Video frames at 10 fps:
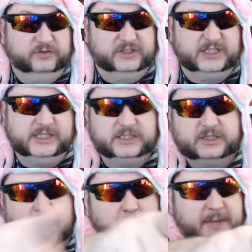over
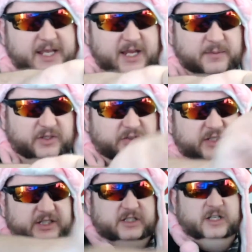here. My camera is
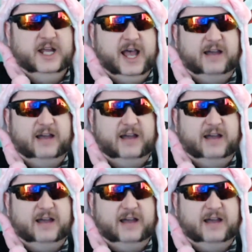here.